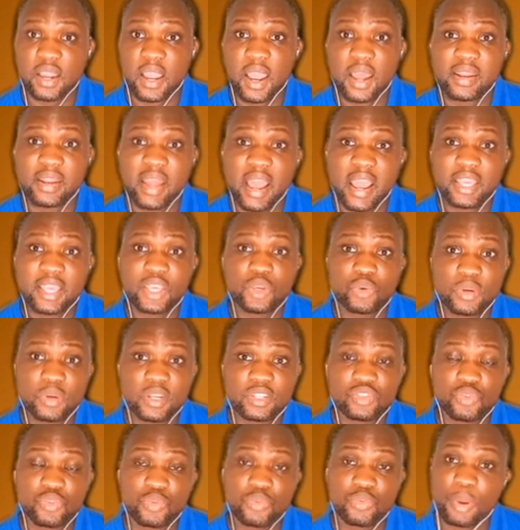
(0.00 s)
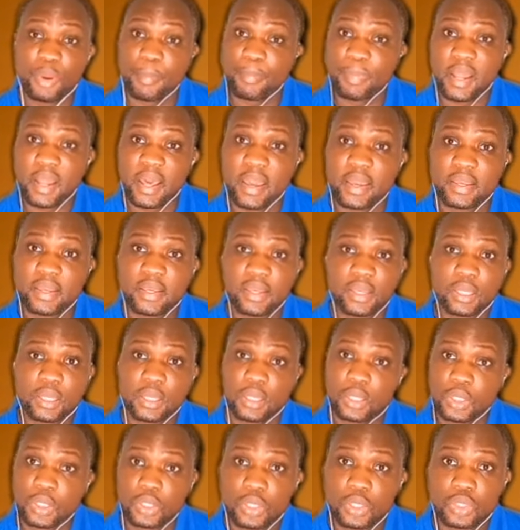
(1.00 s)
an accurate reply
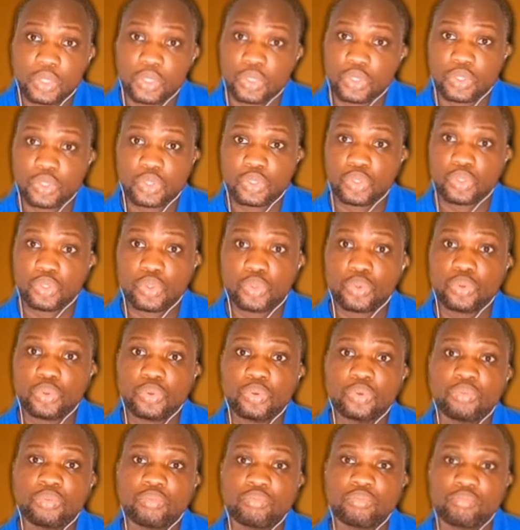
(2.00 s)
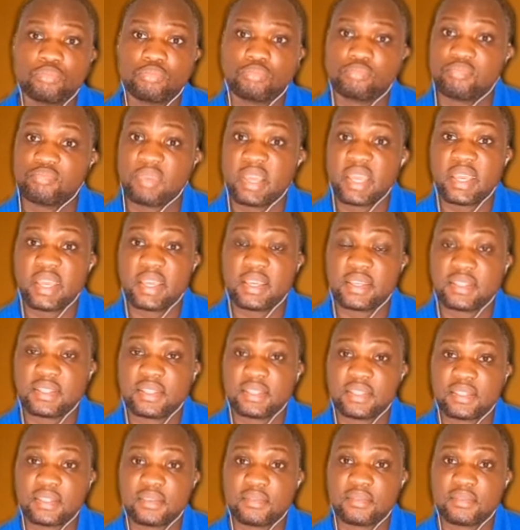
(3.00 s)
to it.